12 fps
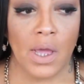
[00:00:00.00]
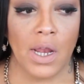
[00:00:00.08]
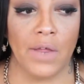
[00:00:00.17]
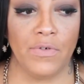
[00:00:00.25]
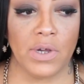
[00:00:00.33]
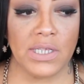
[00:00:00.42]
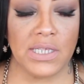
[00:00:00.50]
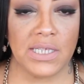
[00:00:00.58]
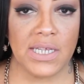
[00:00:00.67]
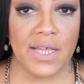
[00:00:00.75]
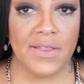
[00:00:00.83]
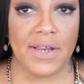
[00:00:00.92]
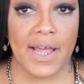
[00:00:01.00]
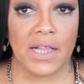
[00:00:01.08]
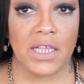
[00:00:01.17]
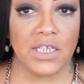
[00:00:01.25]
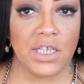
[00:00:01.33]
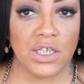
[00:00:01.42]
Now, if you can see the
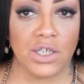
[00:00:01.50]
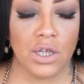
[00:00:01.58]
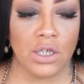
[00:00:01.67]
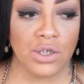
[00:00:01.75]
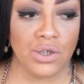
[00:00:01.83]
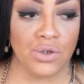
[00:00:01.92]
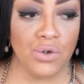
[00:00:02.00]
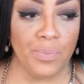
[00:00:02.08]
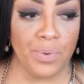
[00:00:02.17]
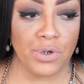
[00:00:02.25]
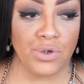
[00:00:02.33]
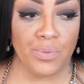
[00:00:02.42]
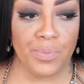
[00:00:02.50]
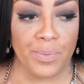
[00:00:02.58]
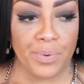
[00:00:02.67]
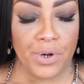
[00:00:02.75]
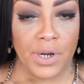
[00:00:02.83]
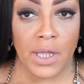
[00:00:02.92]
necklace, it's super
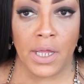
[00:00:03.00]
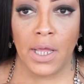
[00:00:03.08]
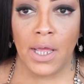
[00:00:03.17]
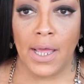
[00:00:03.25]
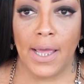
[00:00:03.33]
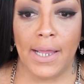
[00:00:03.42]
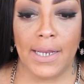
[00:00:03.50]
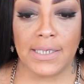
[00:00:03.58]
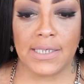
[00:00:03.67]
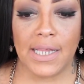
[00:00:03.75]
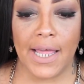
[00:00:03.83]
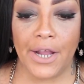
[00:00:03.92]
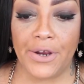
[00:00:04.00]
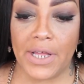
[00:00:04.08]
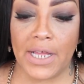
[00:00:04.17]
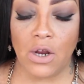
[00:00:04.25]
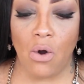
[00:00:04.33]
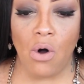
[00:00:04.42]
duper pretty. It is layered
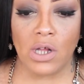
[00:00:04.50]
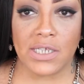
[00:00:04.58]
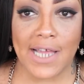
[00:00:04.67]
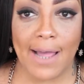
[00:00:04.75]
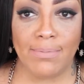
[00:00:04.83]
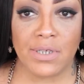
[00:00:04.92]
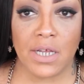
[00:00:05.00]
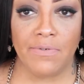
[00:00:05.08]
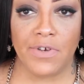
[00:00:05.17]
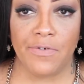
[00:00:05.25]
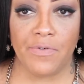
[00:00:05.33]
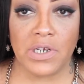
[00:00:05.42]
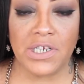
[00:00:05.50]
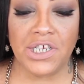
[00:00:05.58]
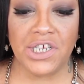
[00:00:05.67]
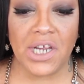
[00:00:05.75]
in all types of different